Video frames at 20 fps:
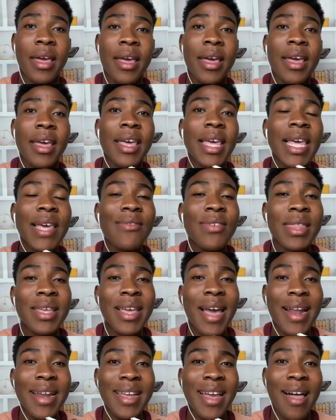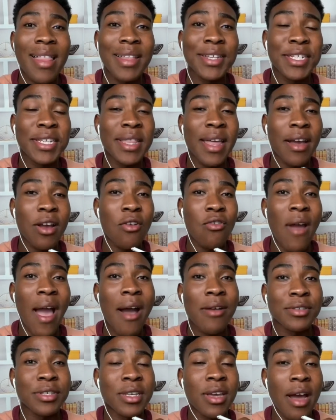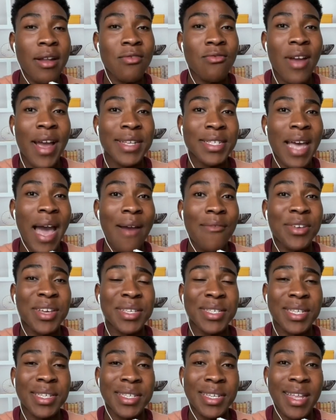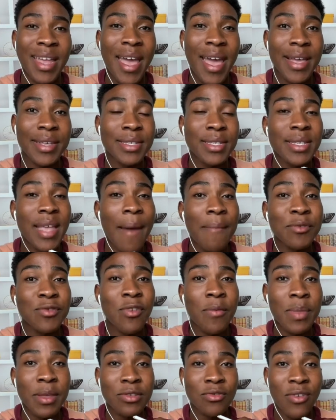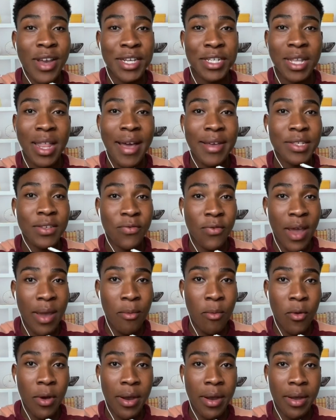Even the ideology that grounds gun rights advocacy today stems from this racialized framework.